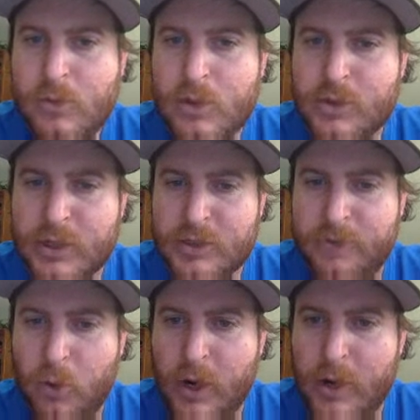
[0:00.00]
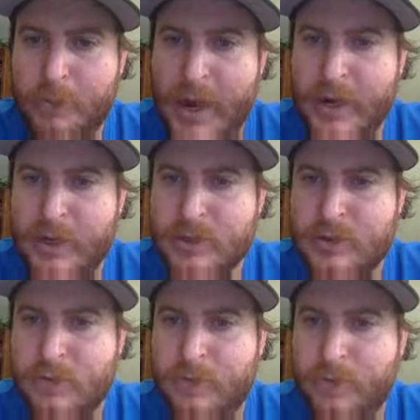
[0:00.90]
So that's 4
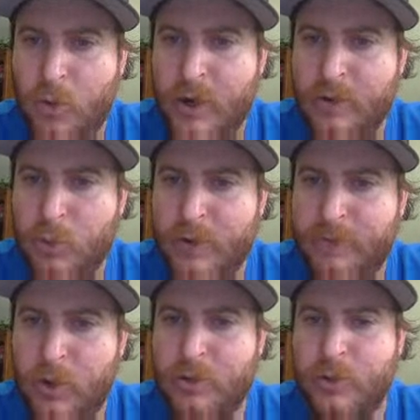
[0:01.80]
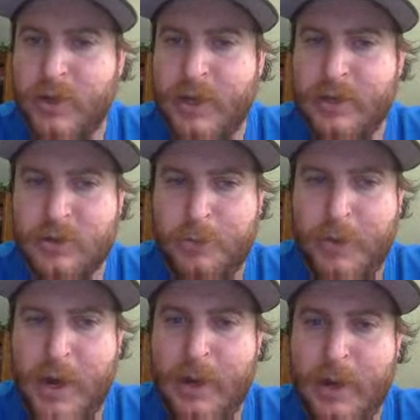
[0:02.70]
minus 4 and 1/4 will cancel,
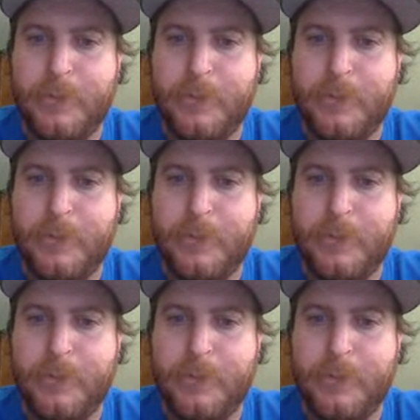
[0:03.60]
pi.